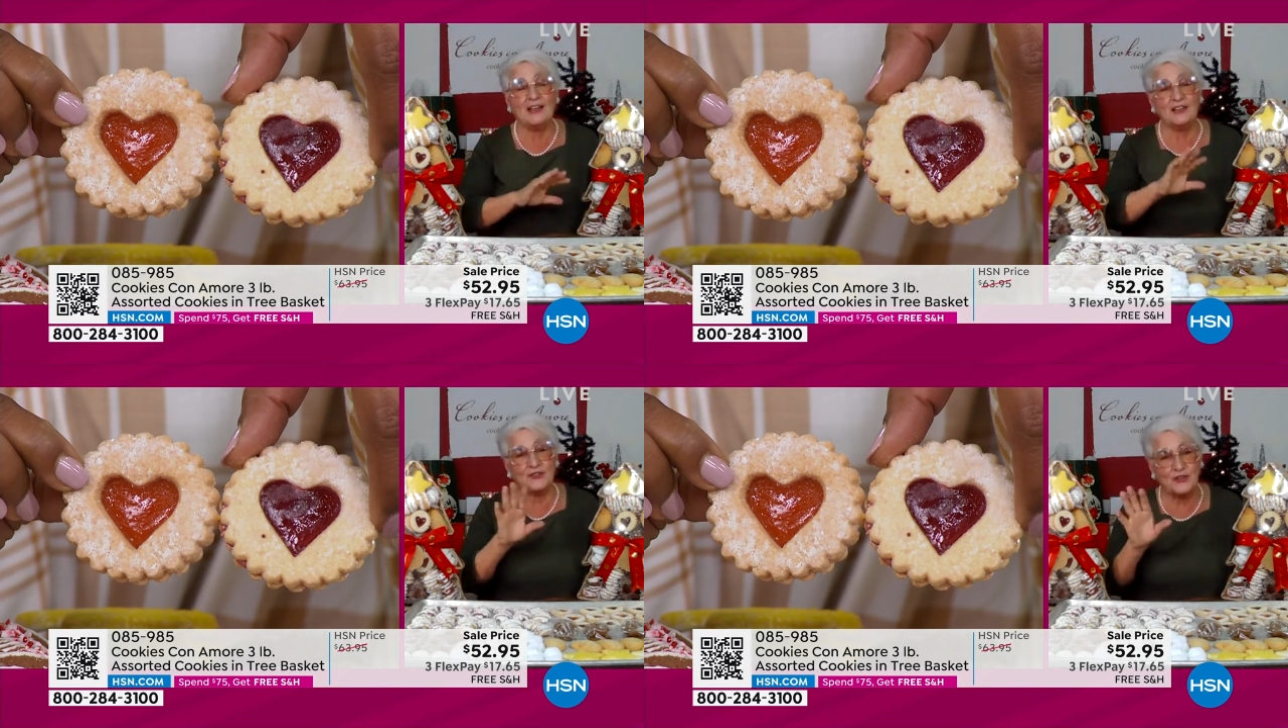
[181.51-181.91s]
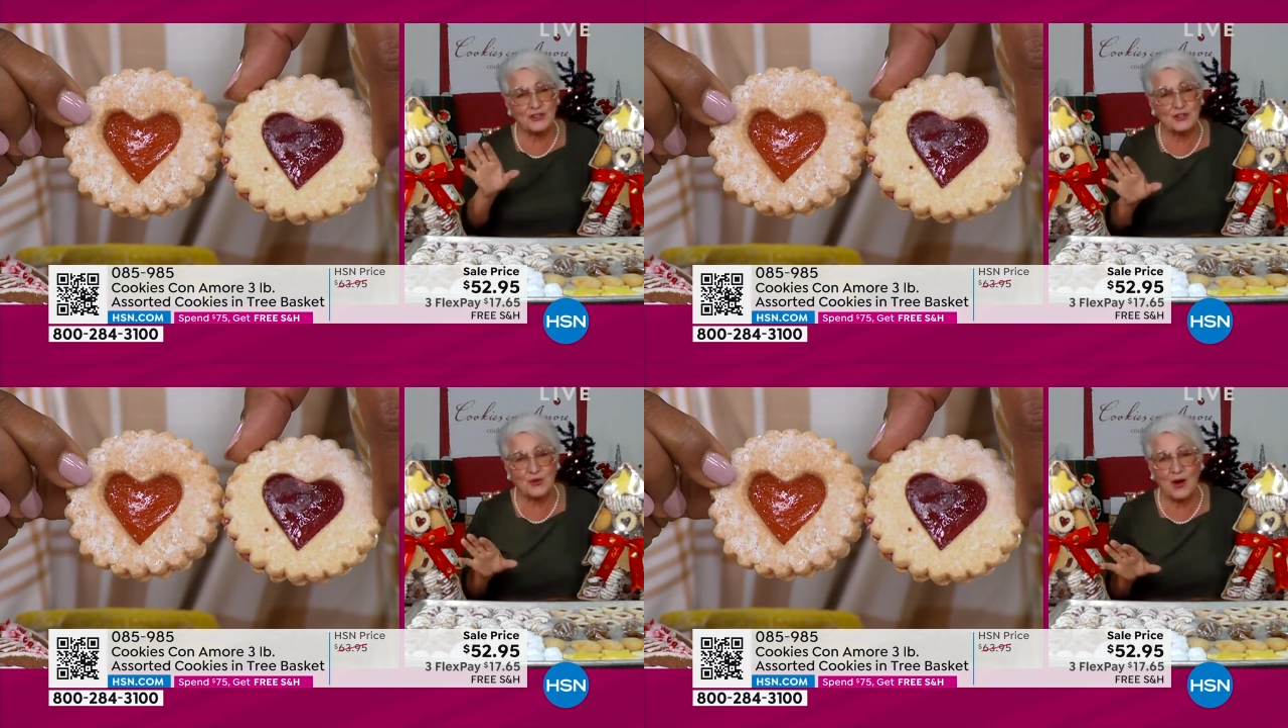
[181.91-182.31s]
and the
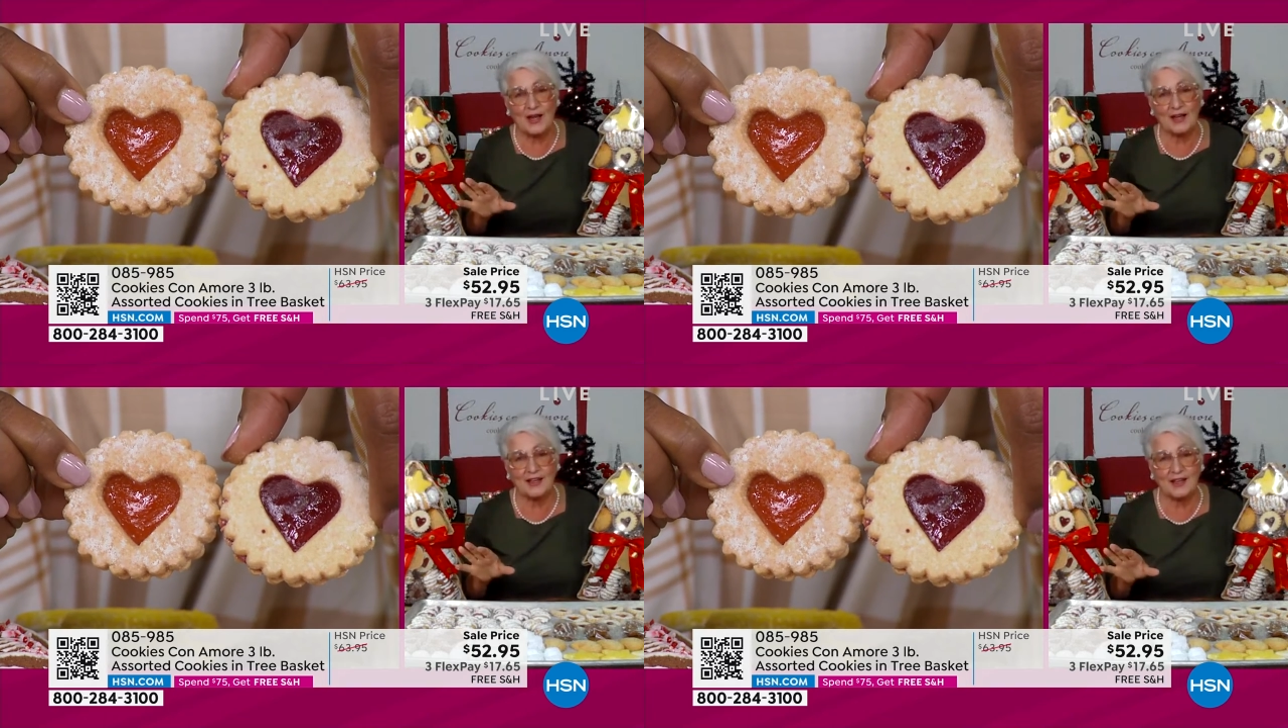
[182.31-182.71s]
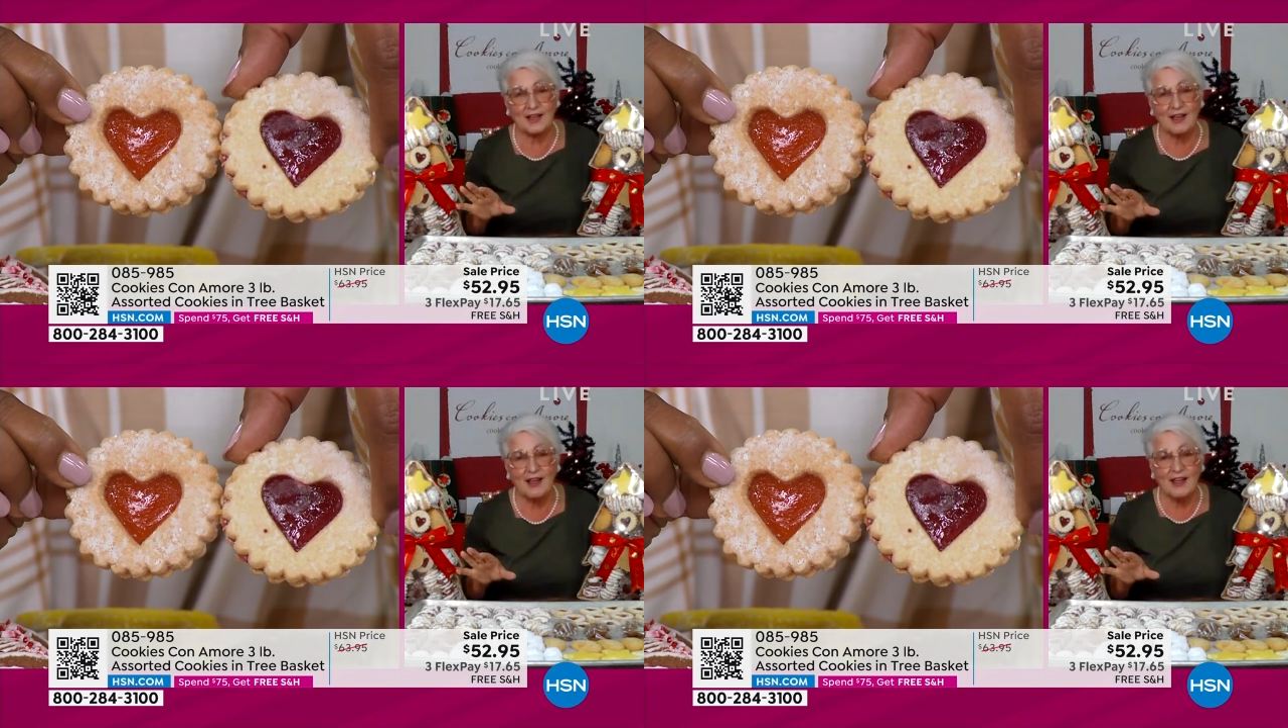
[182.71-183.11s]
first
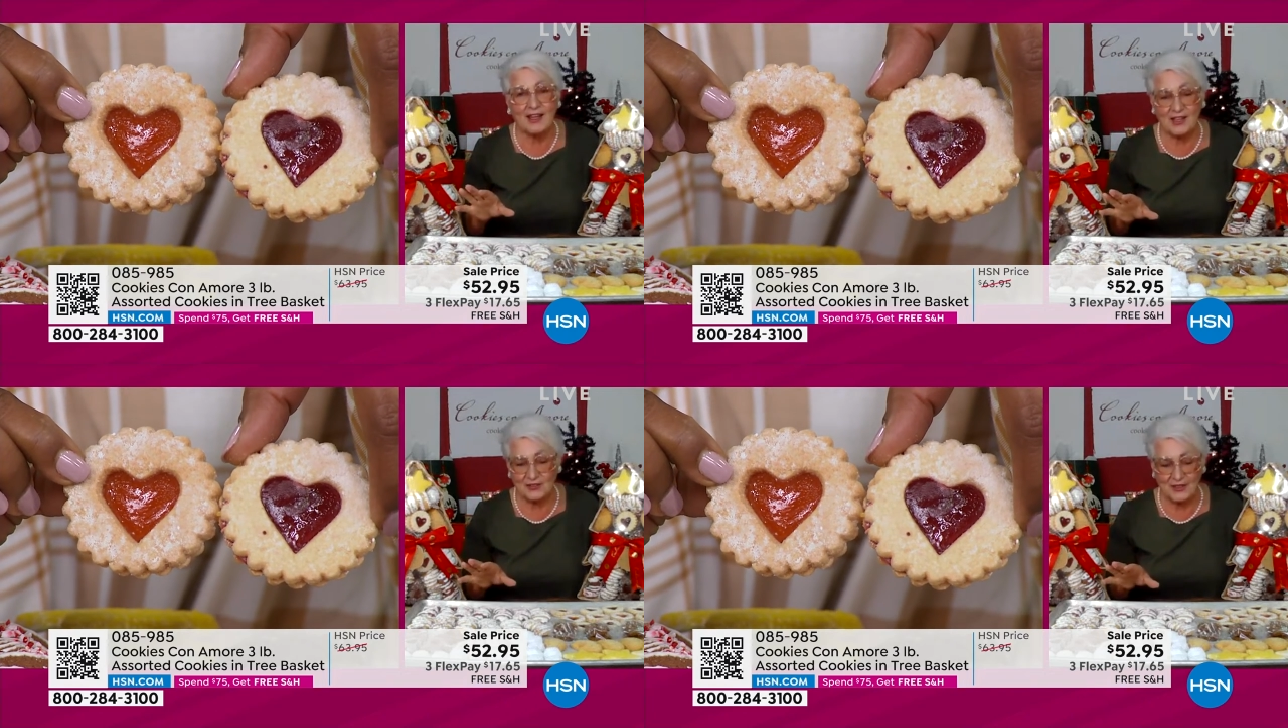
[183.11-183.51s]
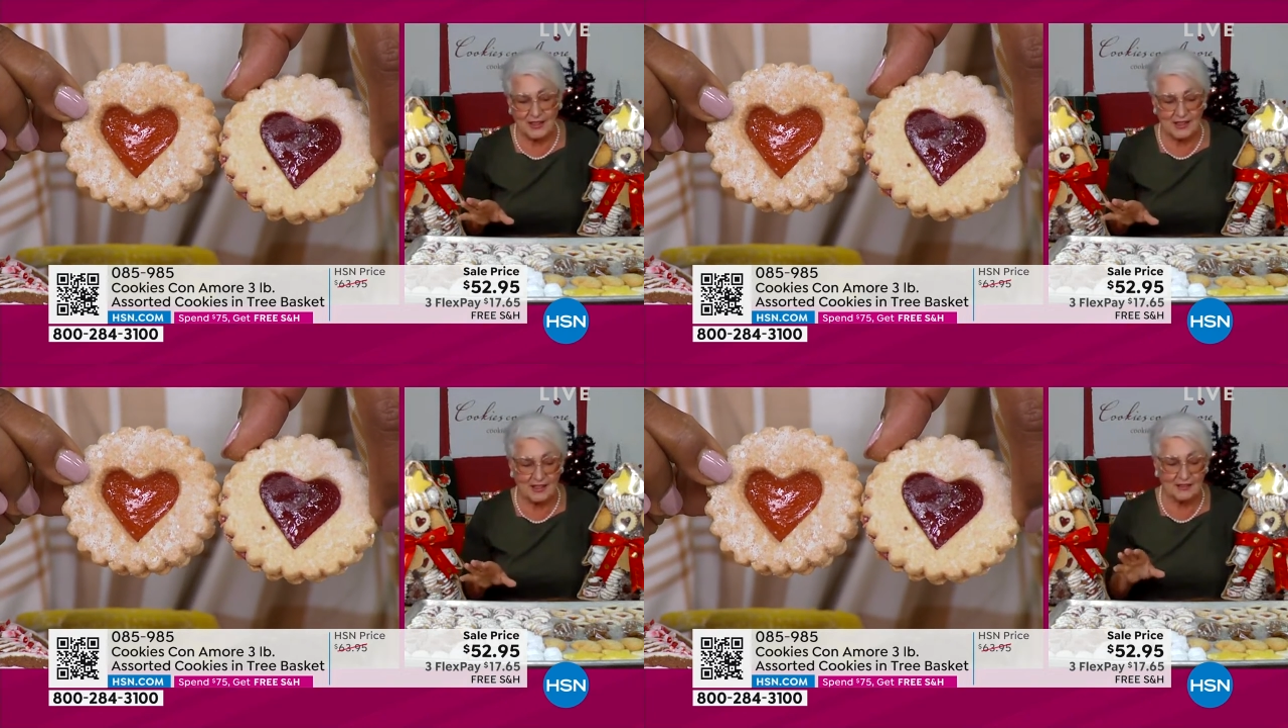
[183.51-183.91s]
quality
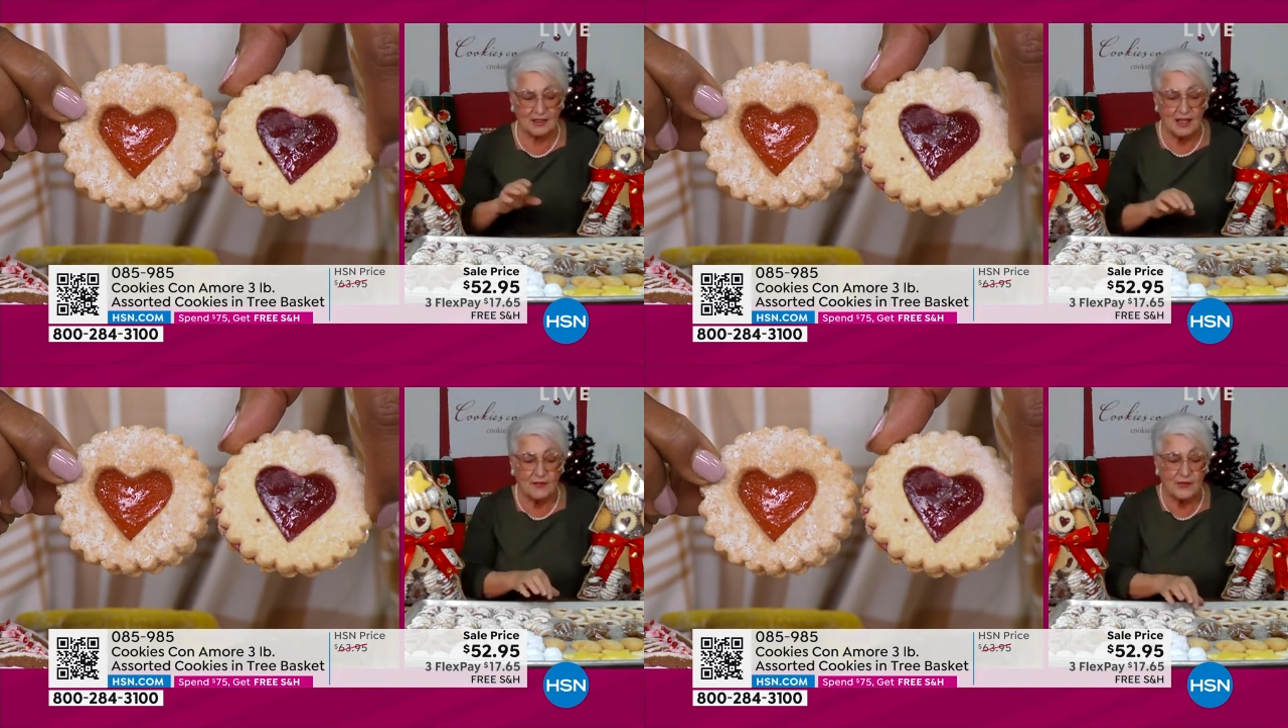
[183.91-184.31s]
ingredient.